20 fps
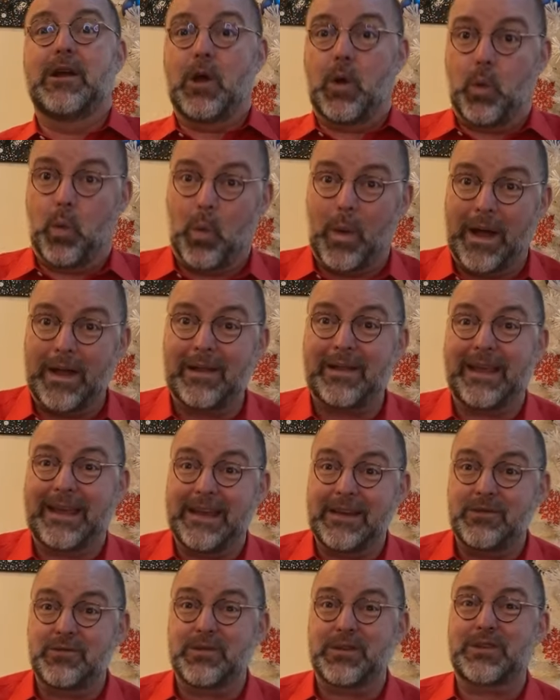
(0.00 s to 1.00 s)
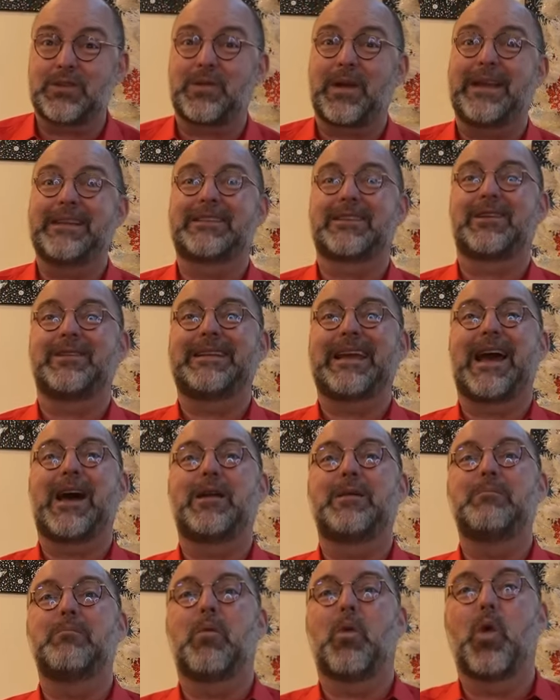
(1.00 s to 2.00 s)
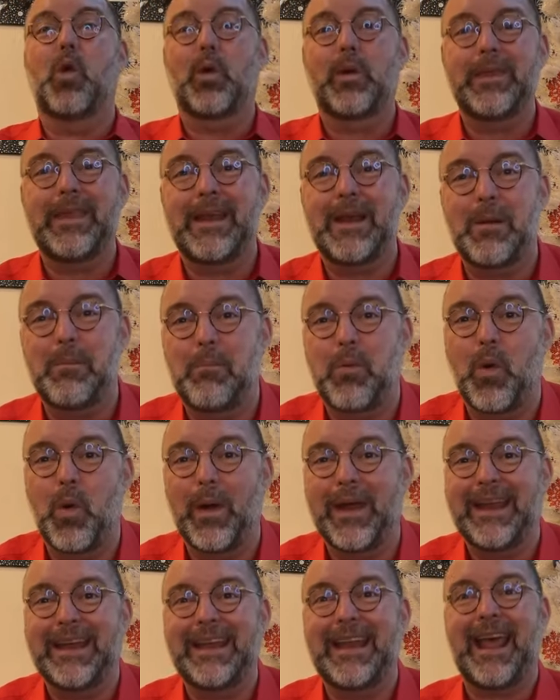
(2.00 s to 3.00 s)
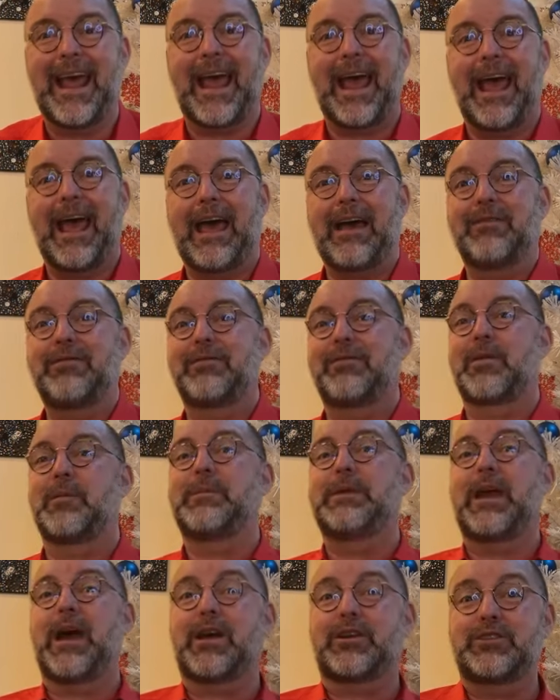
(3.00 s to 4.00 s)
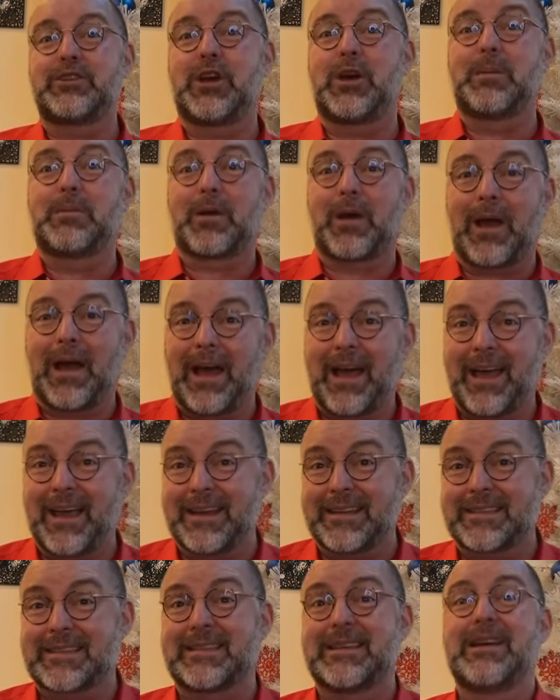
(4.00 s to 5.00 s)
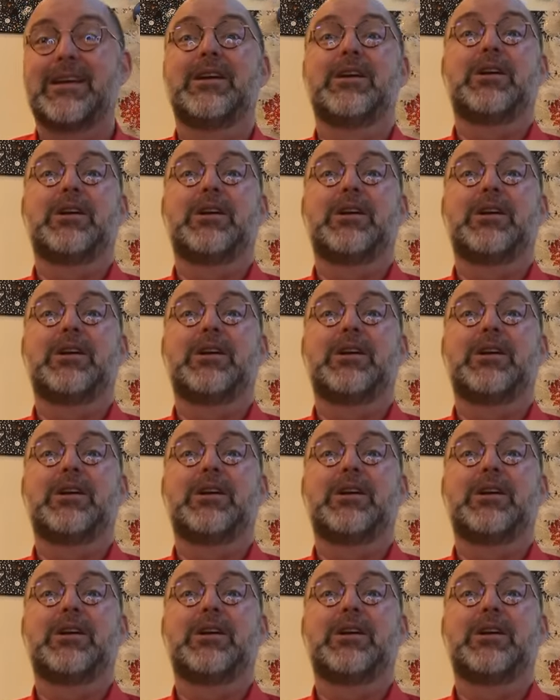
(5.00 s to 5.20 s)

Well, interest rates are down more than 1.5 points from the October highs.